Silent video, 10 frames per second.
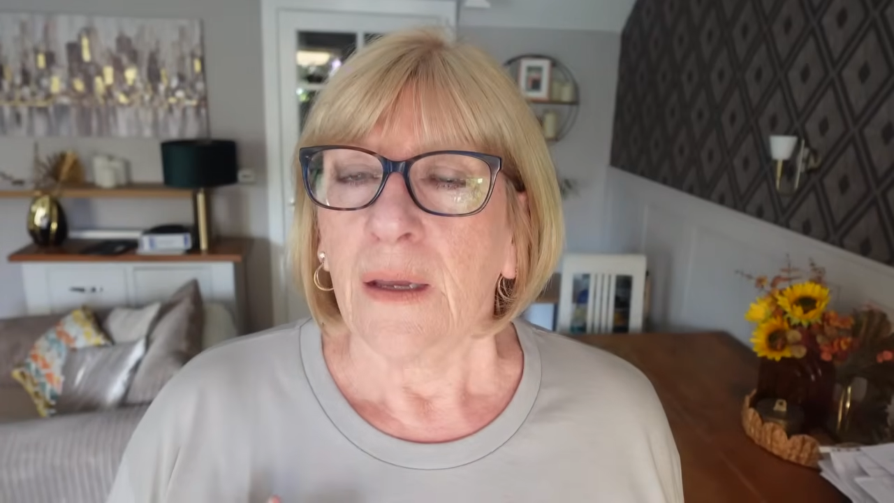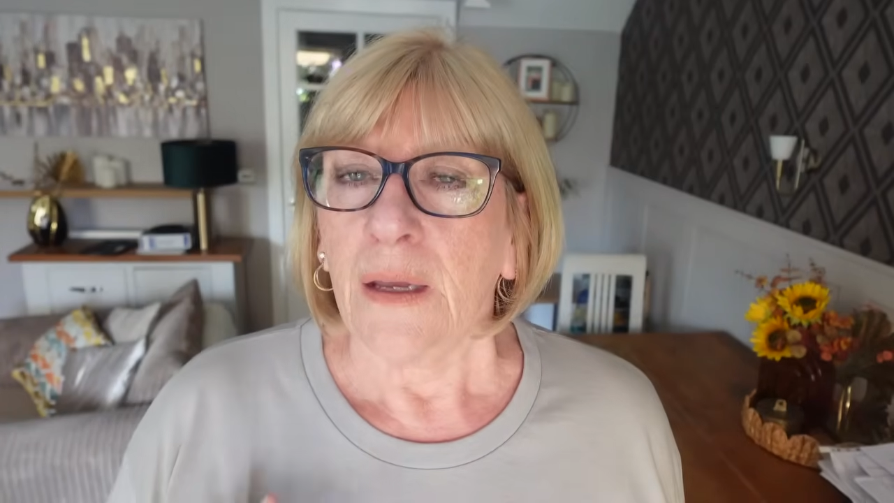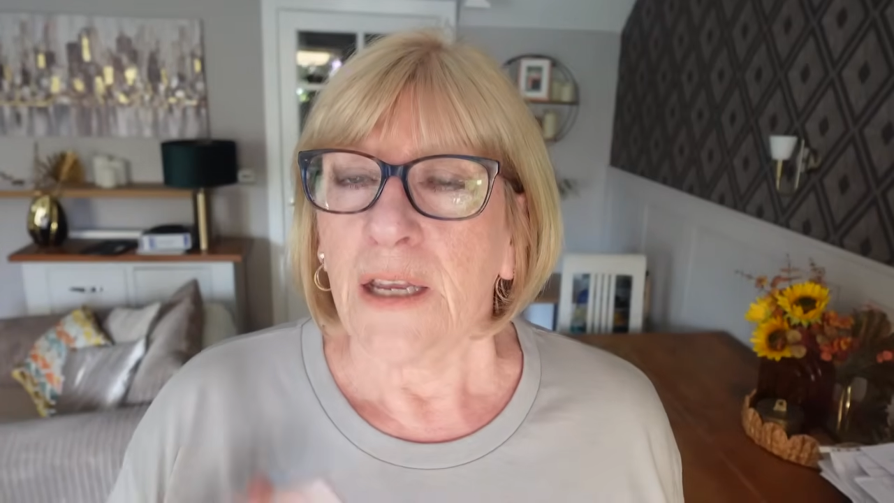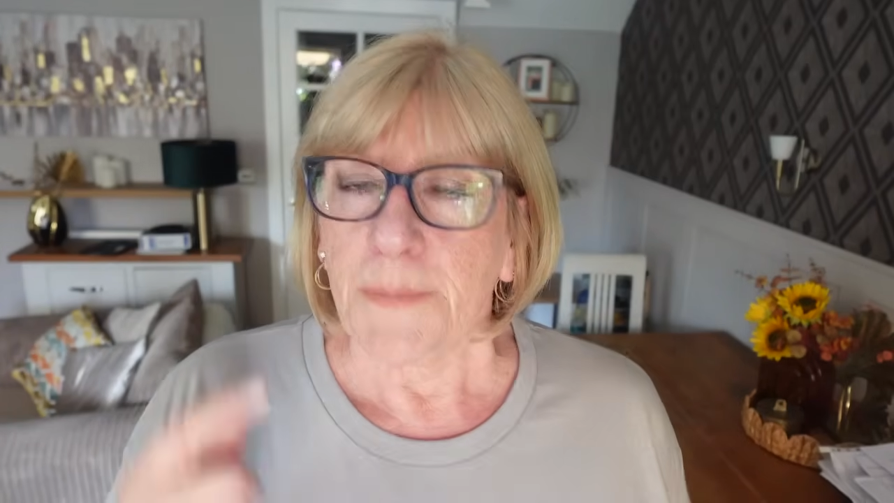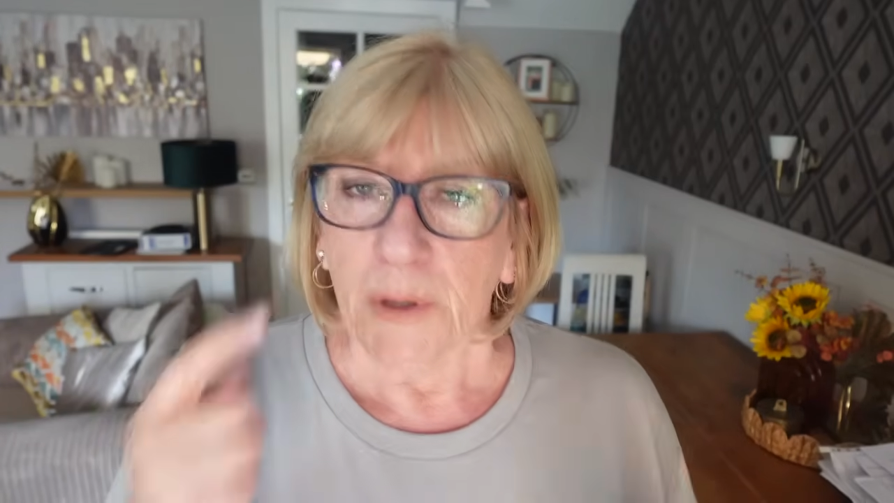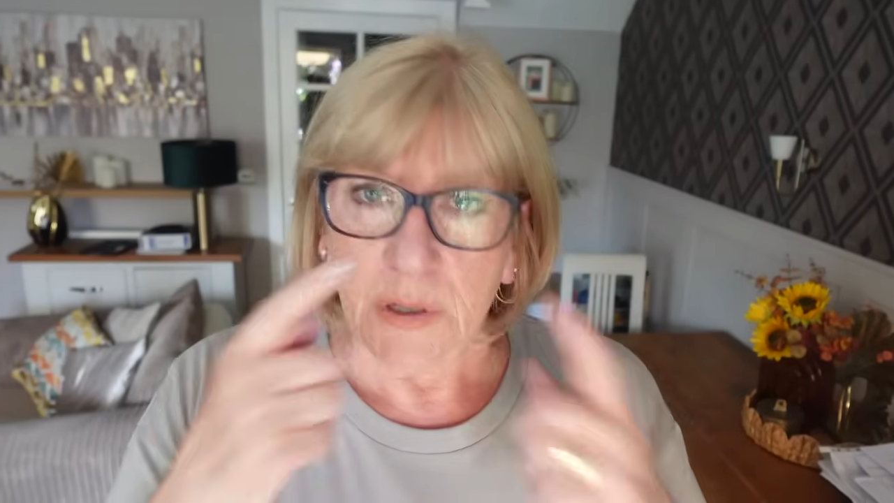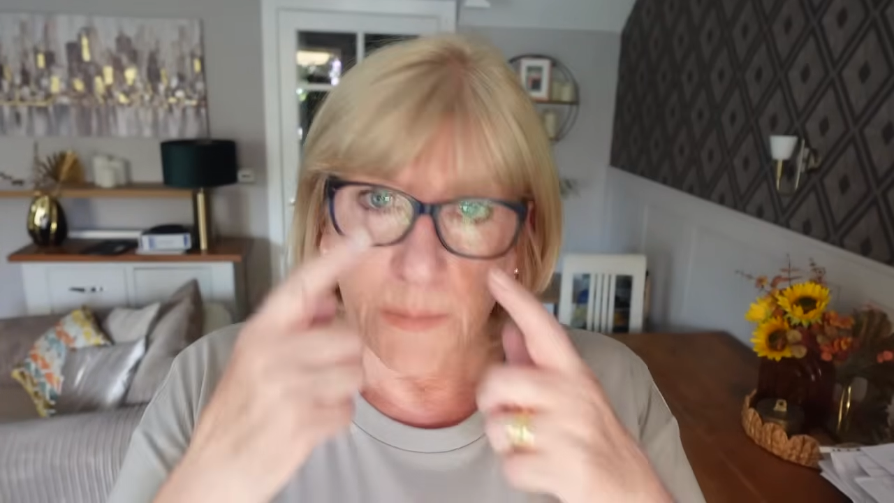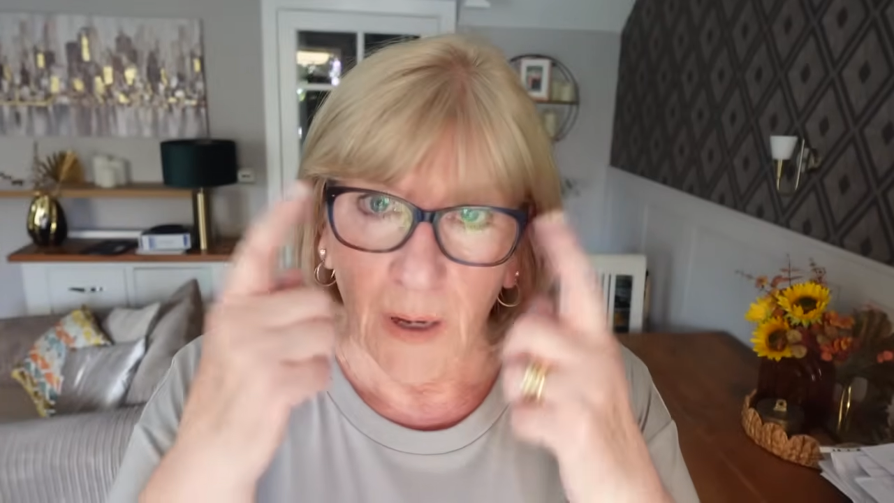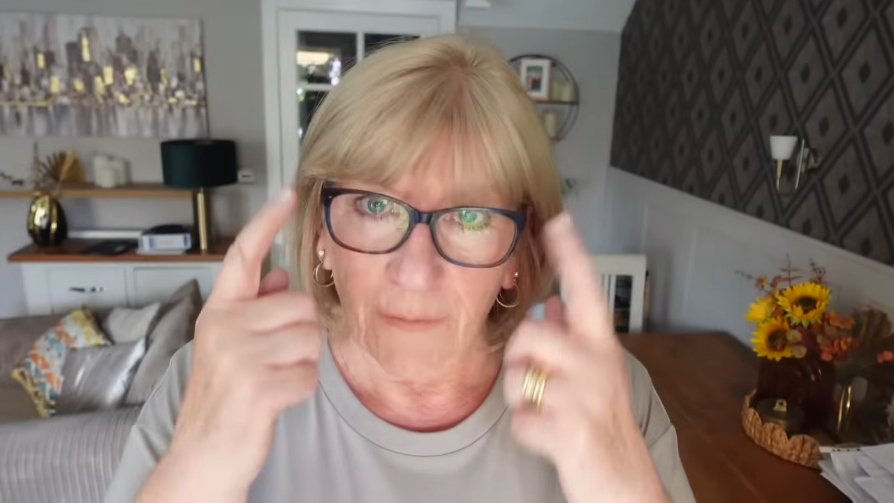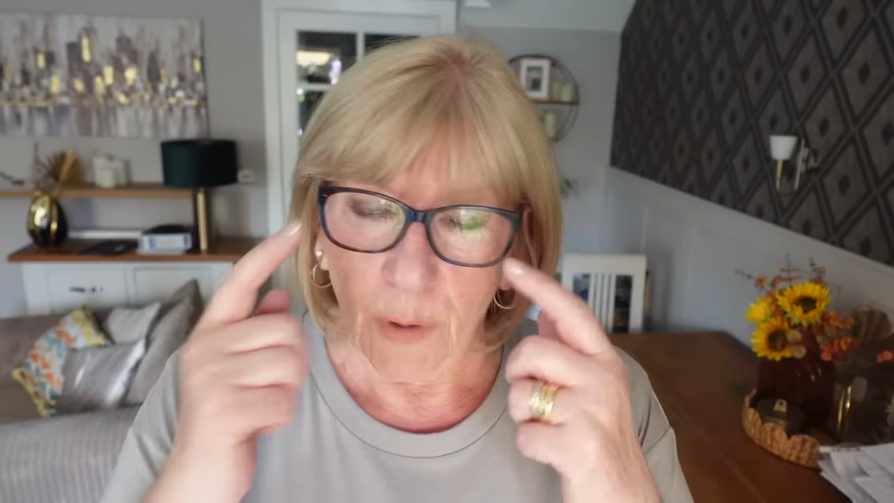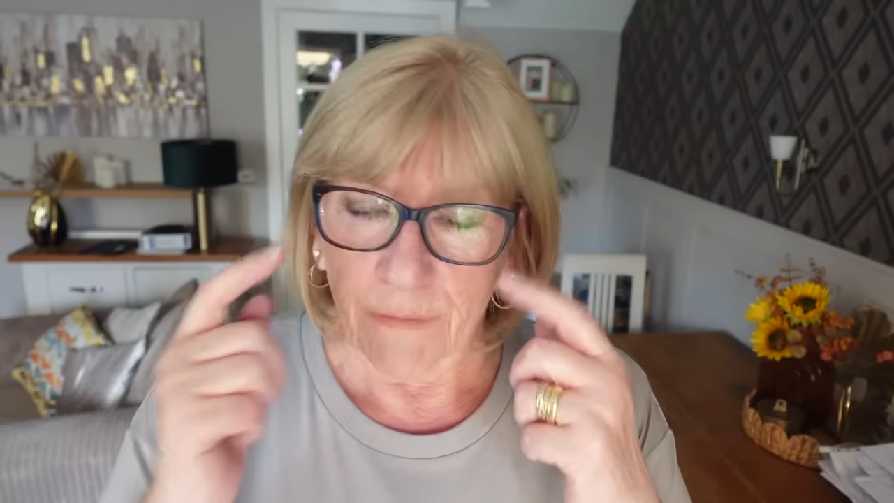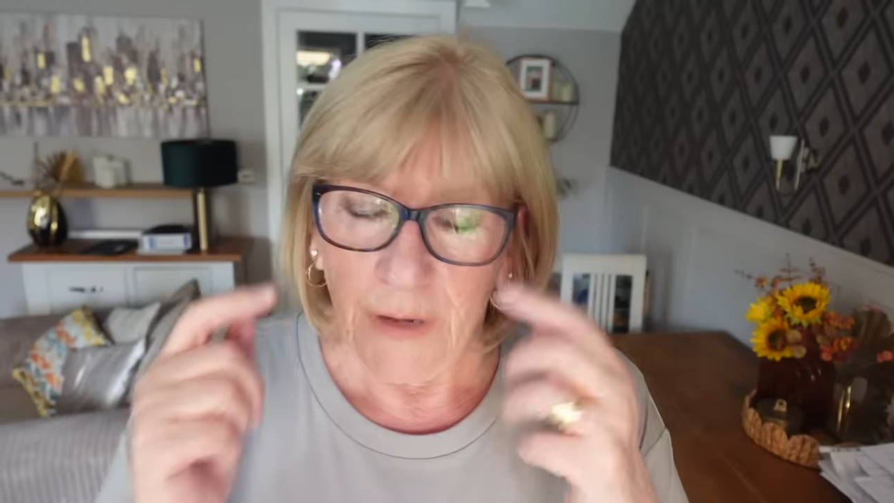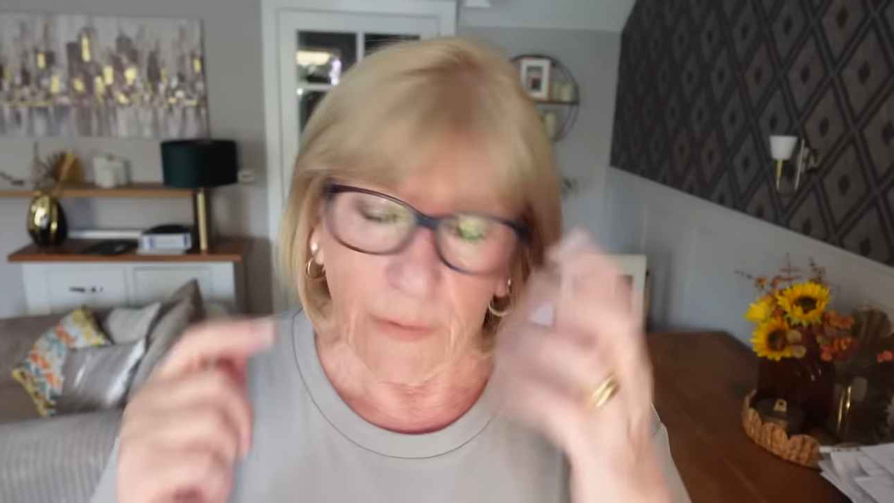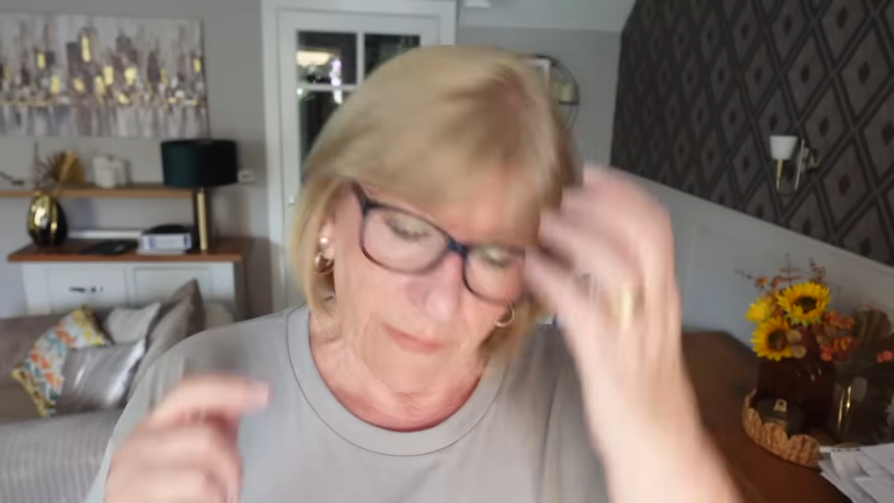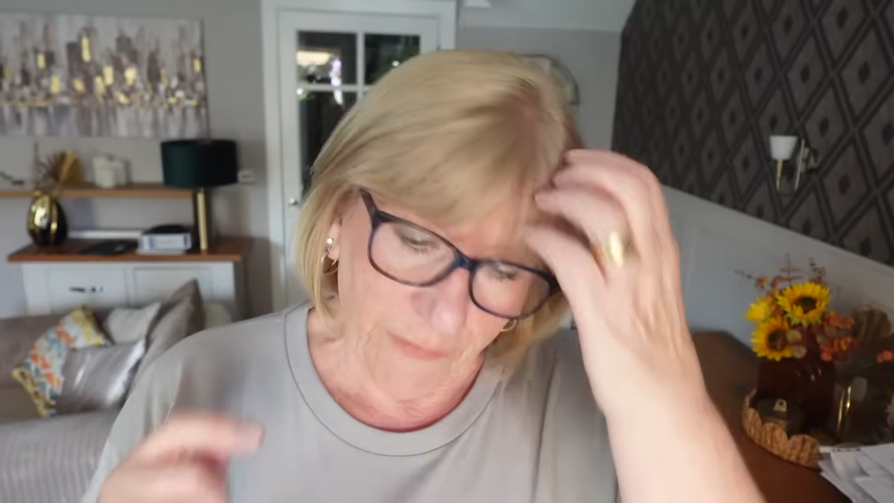it's because I've got
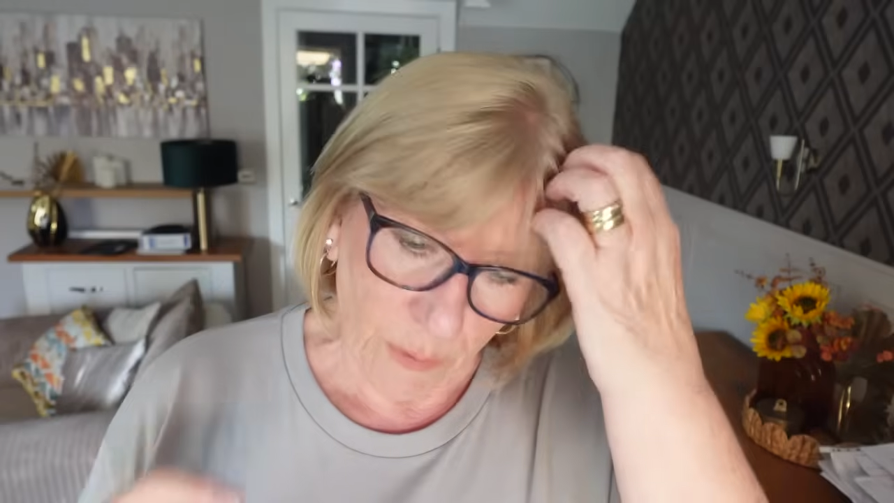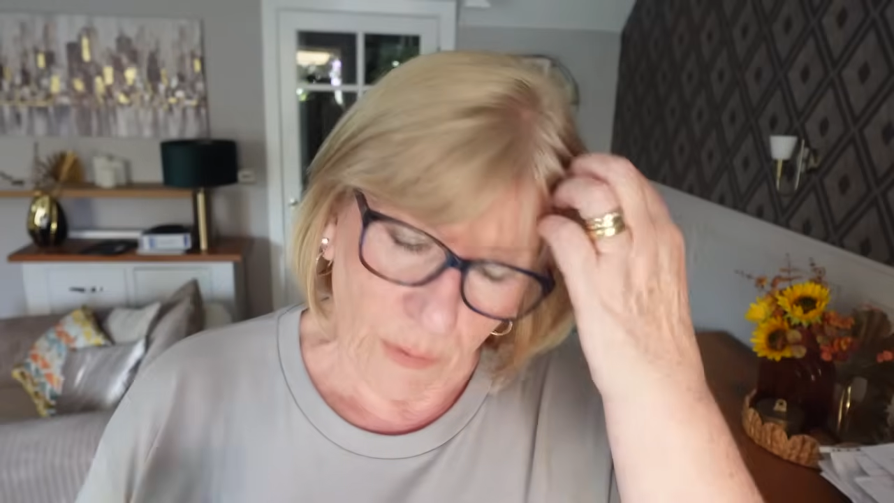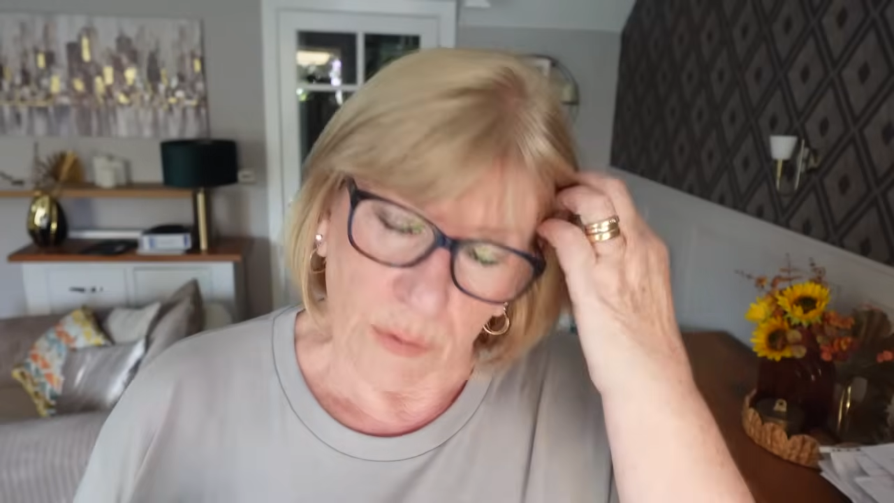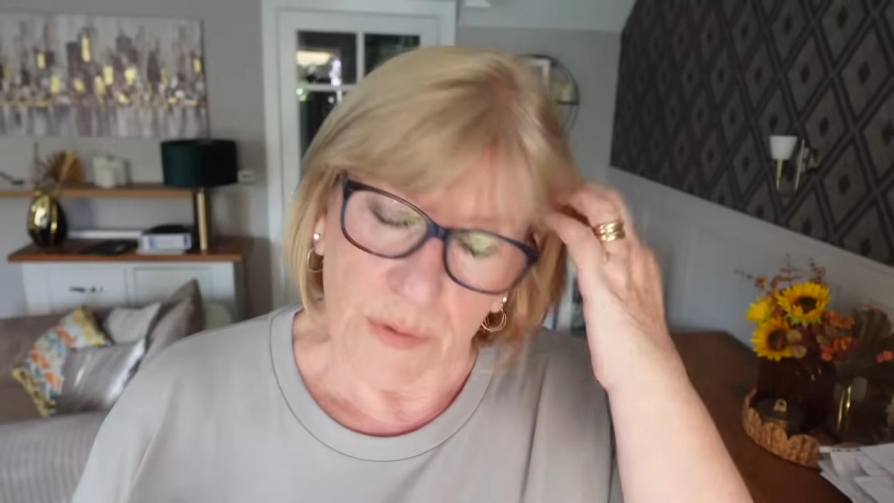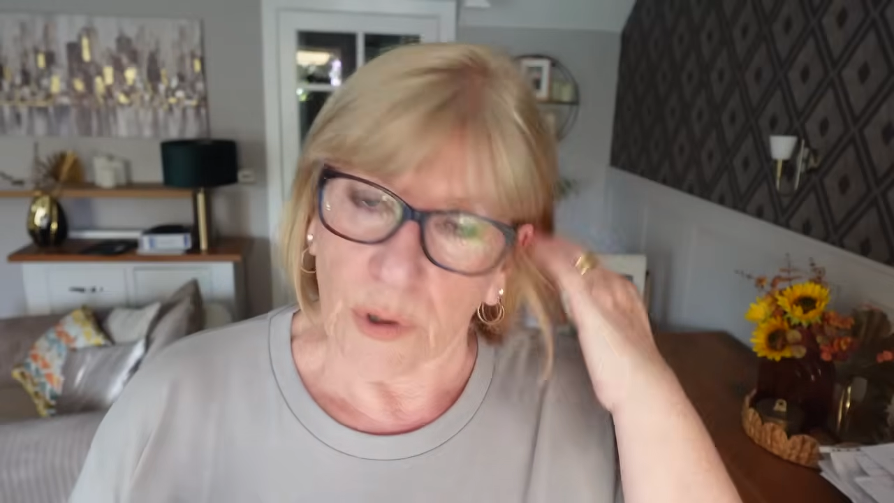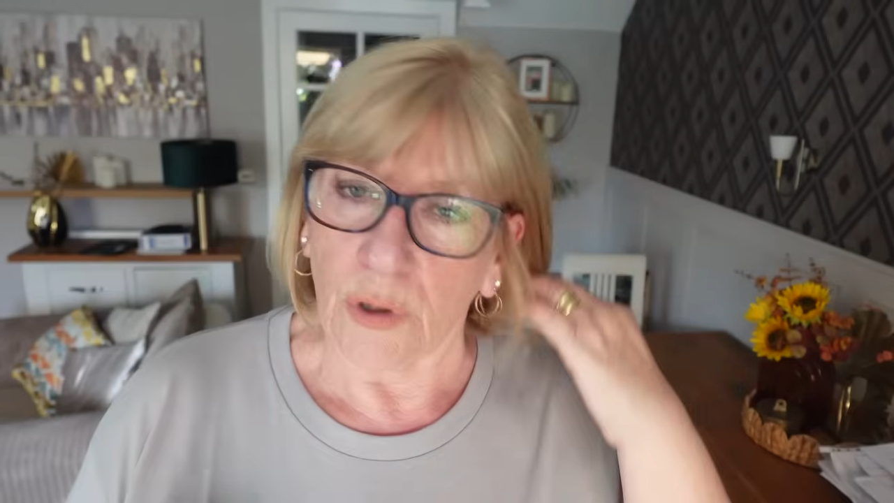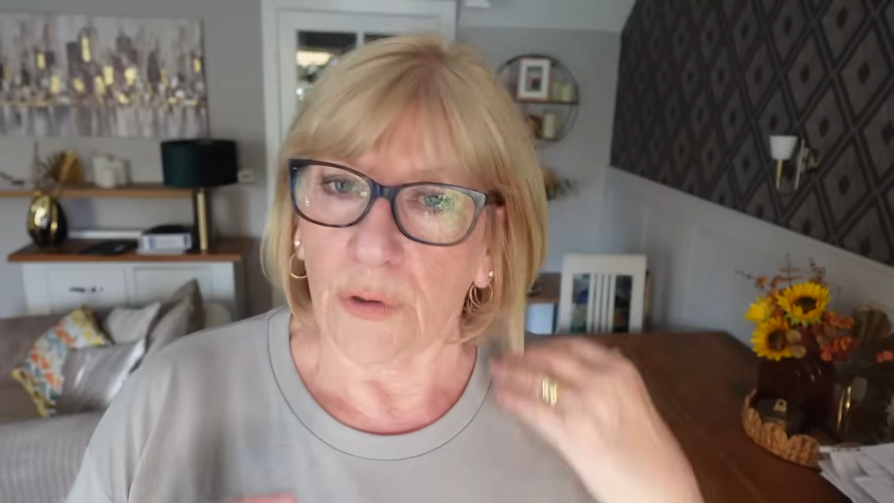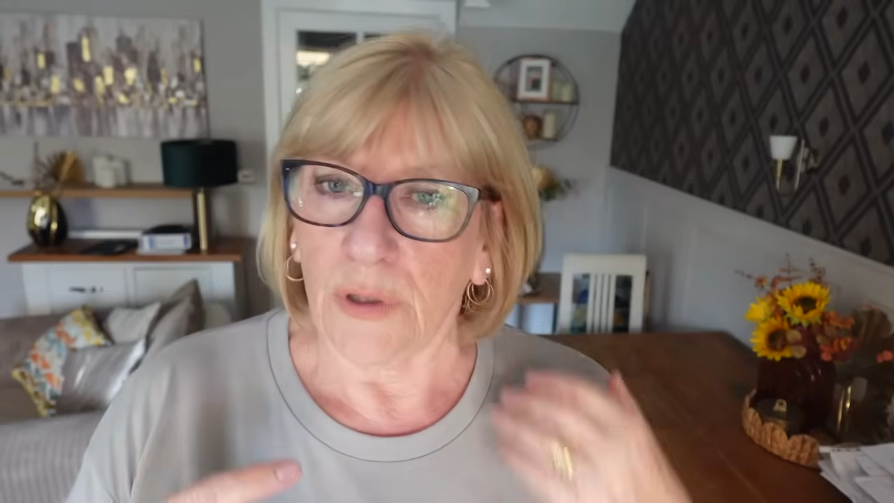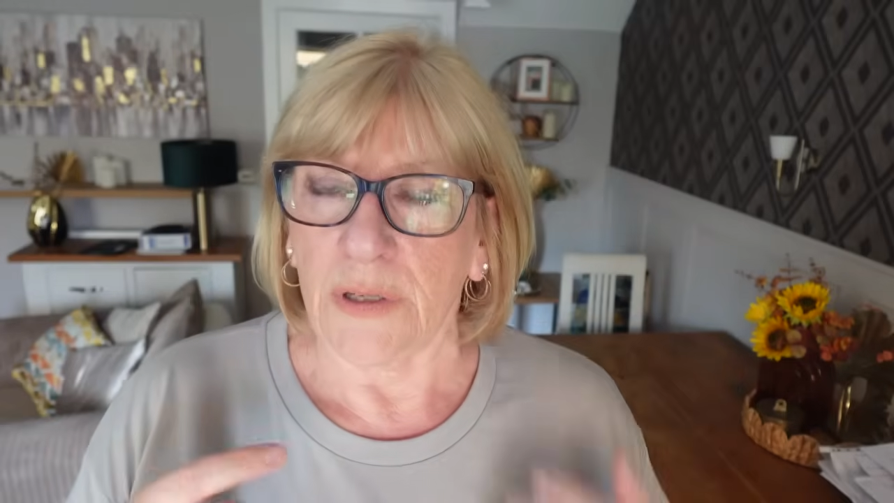varifocals on,